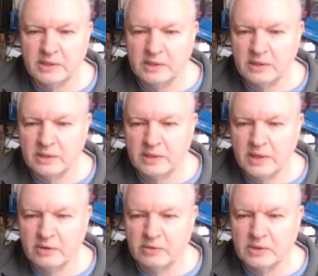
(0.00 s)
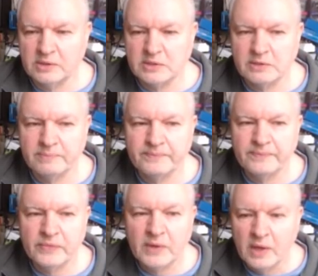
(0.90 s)
any errors.
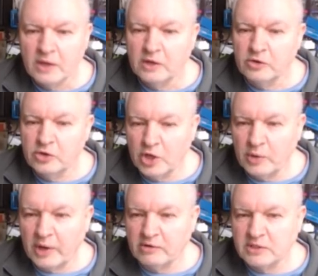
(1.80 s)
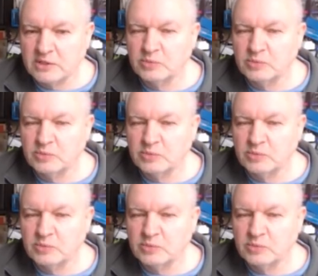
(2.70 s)
No errors,